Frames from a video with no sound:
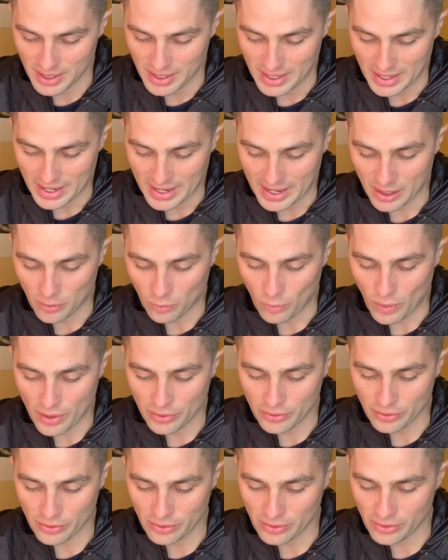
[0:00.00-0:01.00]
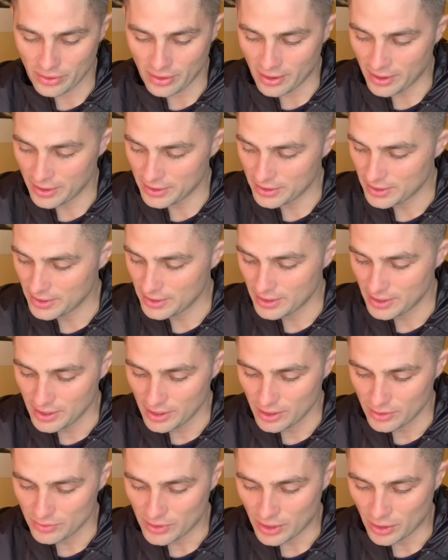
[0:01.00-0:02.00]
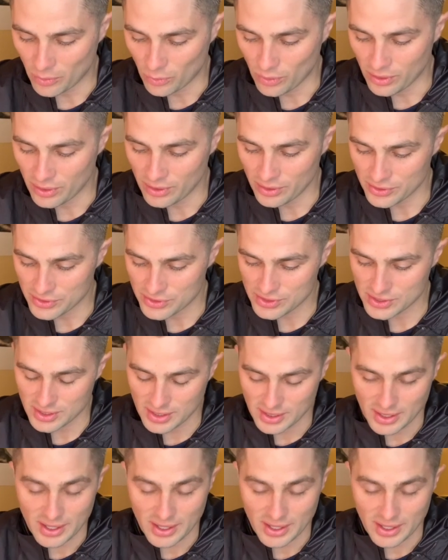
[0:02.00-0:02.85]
And whether or not there was